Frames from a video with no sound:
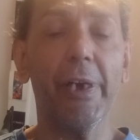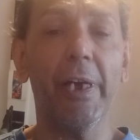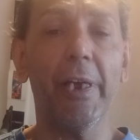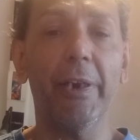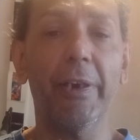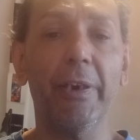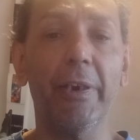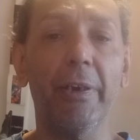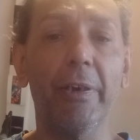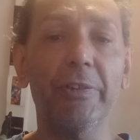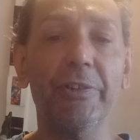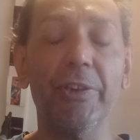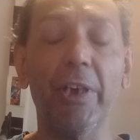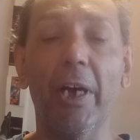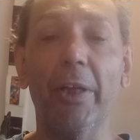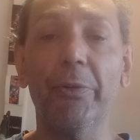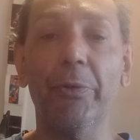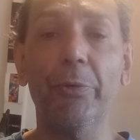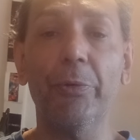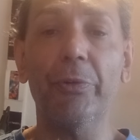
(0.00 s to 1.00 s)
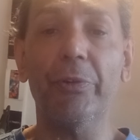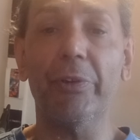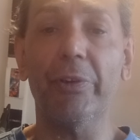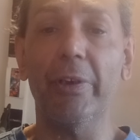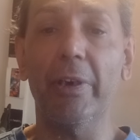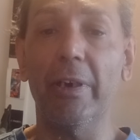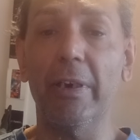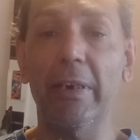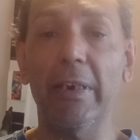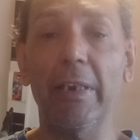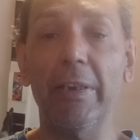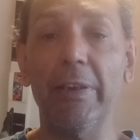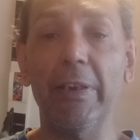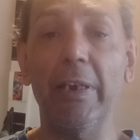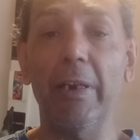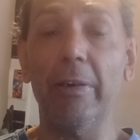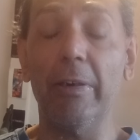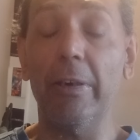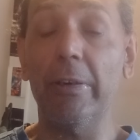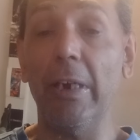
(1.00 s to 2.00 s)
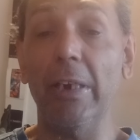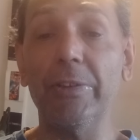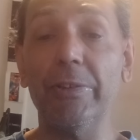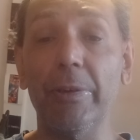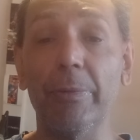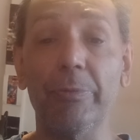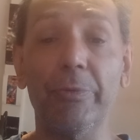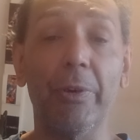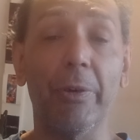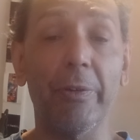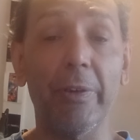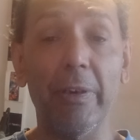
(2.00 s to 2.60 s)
and sadhus get their customs from.